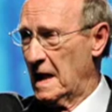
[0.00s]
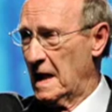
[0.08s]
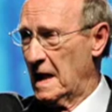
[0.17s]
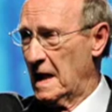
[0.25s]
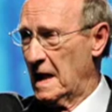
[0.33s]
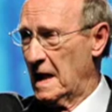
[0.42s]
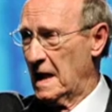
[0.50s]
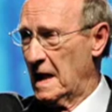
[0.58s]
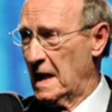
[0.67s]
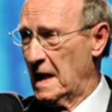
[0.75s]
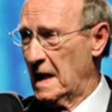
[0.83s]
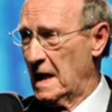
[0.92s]

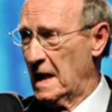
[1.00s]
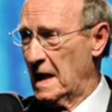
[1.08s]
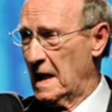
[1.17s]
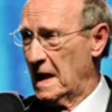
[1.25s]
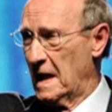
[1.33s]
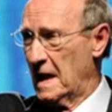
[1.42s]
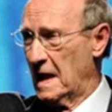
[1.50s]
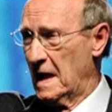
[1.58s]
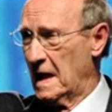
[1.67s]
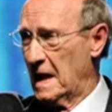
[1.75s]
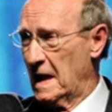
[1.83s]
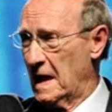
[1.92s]
(silence)